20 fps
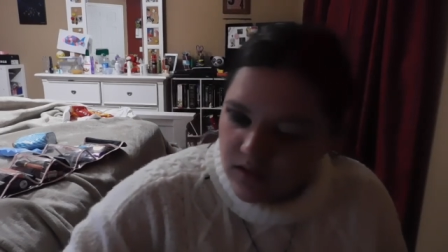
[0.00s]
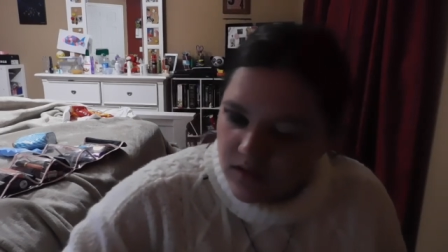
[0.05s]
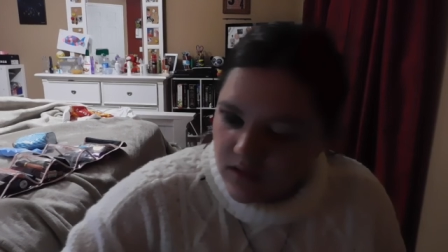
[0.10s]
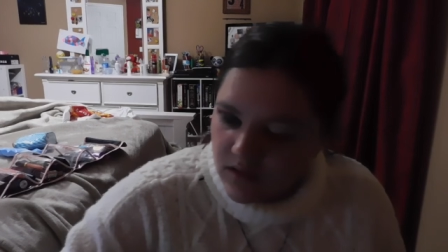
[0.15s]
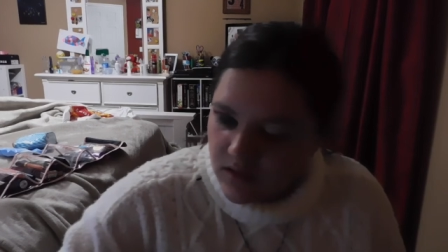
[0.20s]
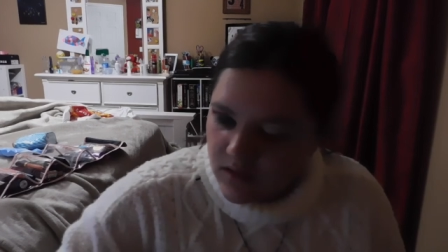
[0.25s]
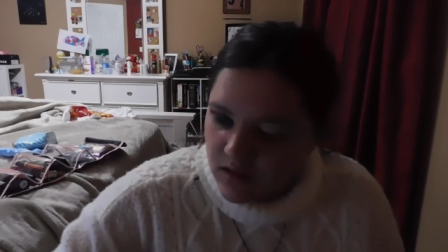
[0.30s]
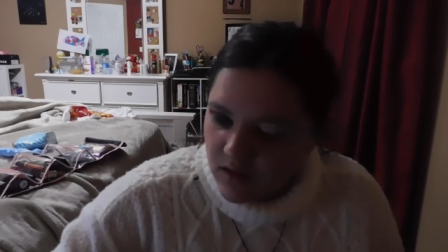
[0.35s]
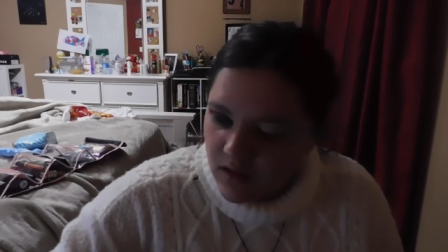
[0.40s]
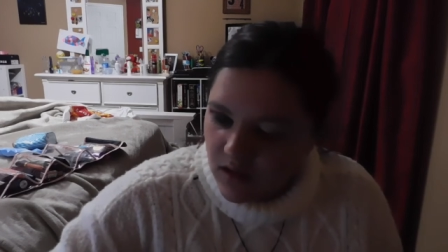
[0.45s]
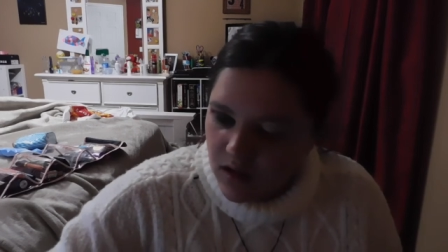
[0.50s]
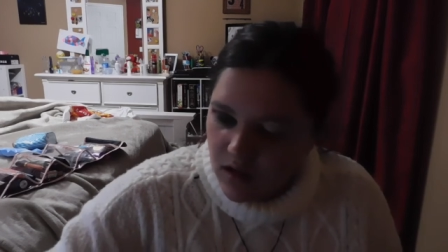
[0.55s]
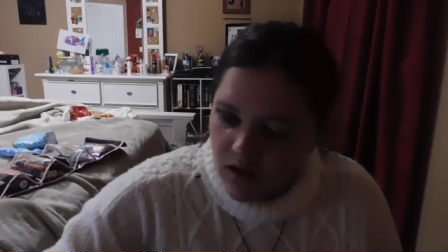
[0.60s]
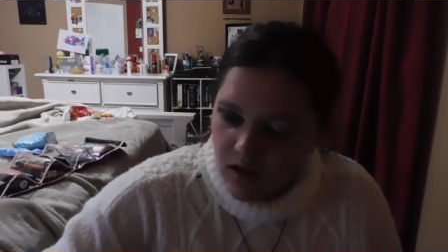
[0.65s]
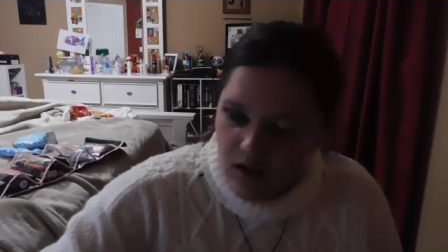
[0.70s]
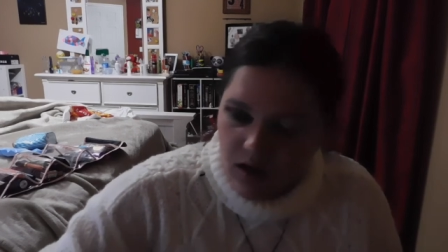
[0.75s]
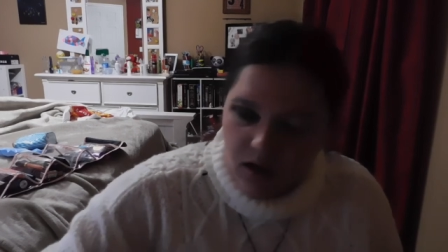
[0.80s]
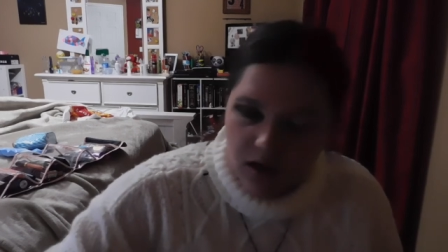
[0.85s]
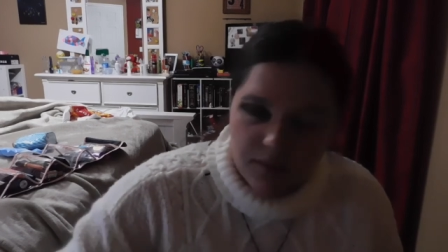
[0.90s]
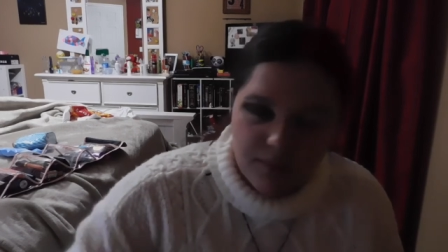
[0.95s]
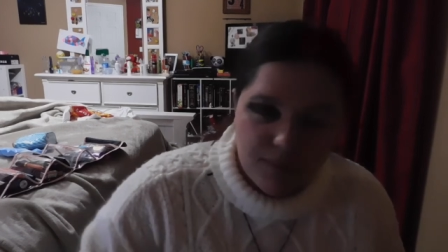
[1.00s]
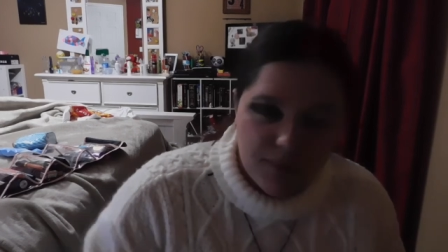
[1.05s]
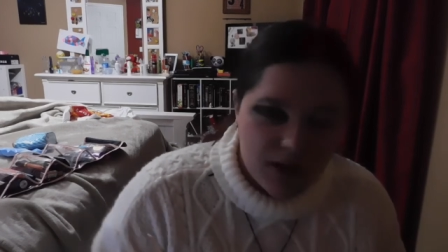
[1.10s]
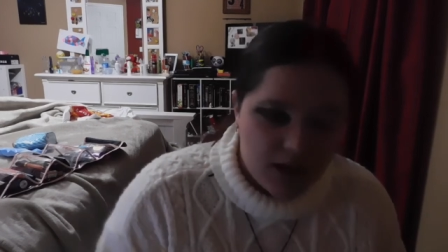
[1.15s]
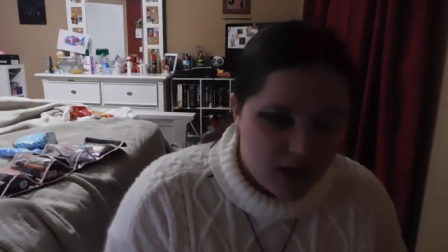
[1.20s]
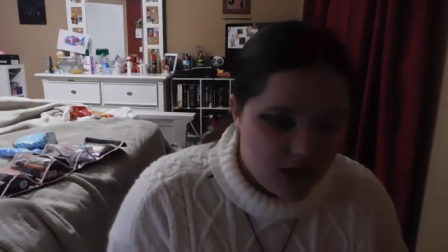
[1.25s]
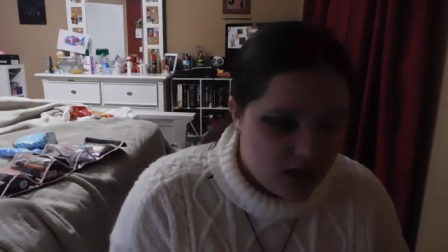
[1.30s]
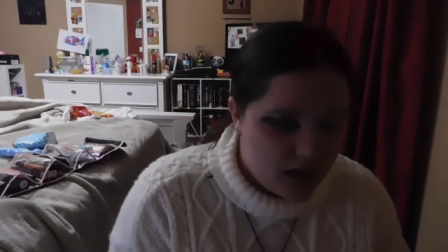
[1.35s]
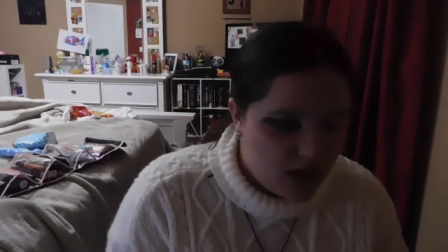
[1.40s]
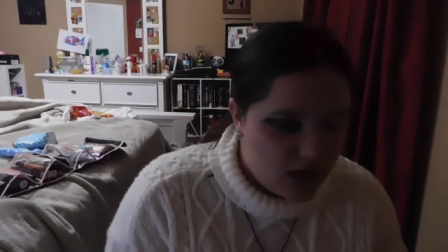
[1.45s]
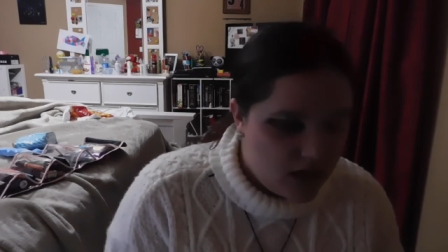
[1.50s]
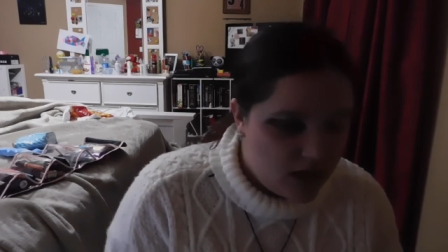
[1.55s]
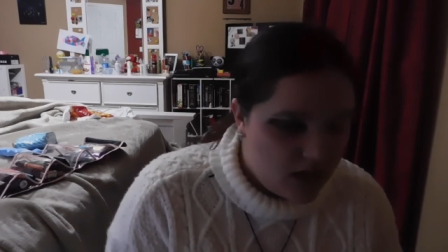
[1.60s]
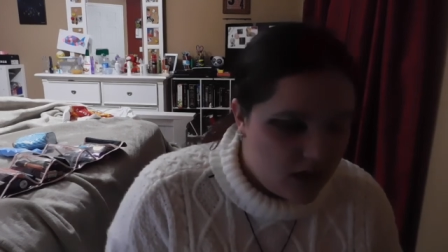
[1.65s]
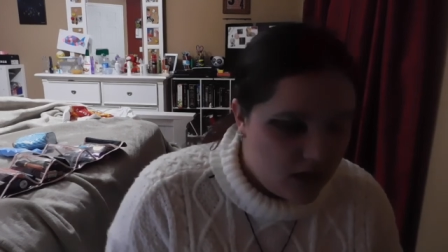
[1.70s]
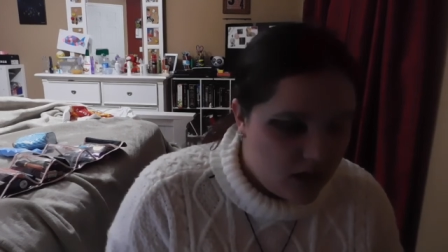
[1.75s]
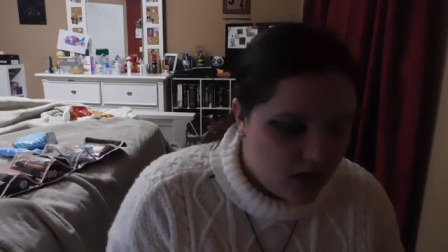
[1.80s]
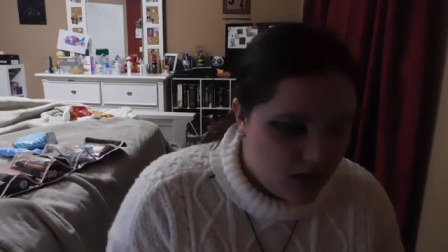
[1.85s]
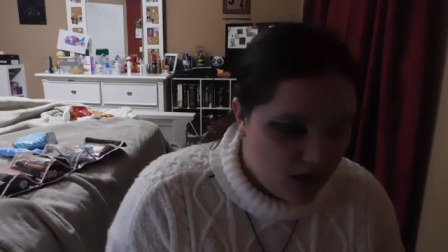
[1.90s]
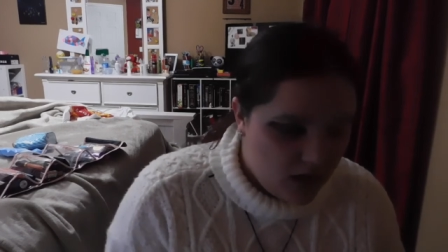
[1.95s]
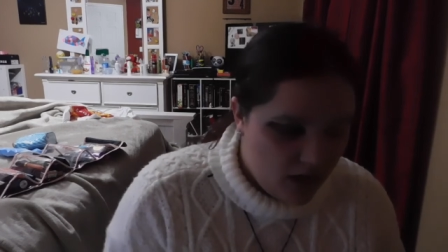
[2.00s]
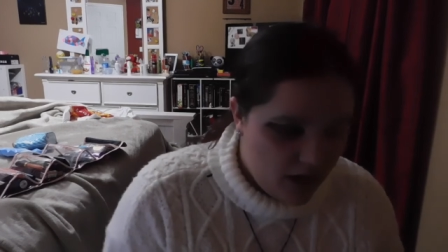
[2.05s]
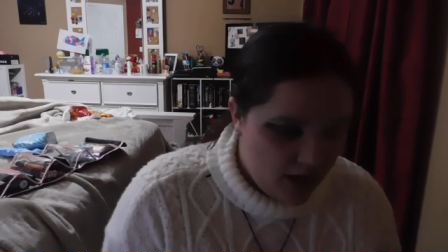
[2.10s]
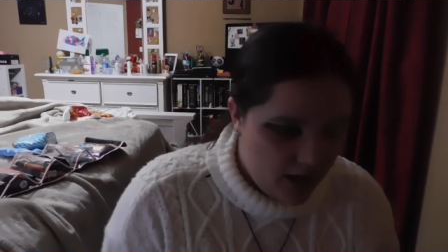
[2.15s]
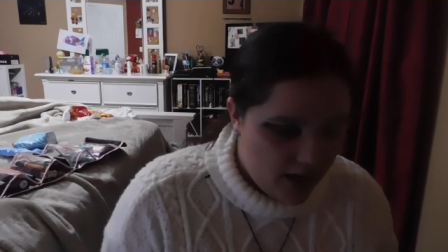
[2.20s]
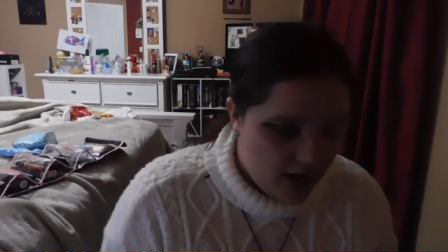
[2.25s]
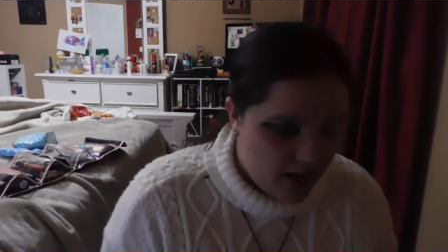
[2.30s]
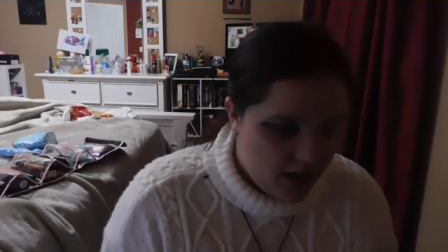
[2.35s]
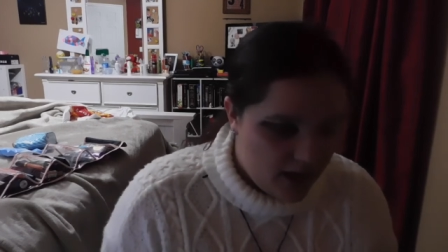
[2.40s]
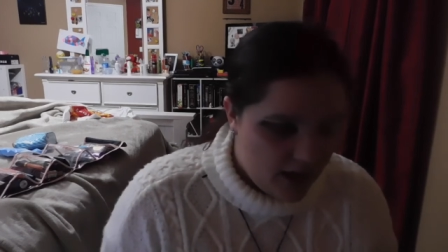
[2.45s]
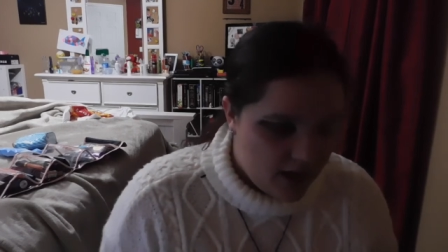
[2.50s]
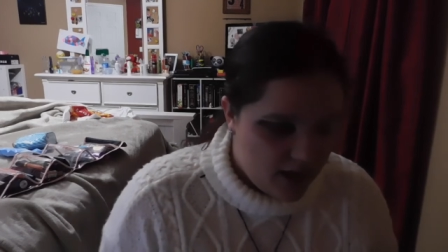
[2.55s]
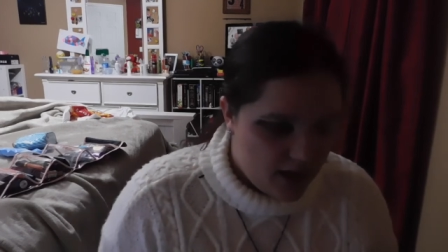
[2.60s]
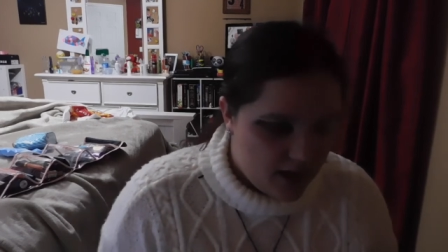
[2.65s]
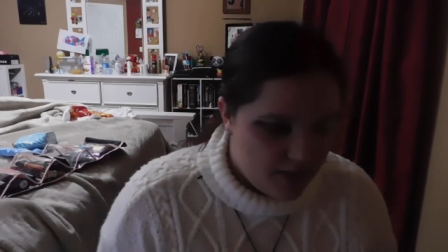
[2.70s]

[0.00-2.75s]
is gonna be a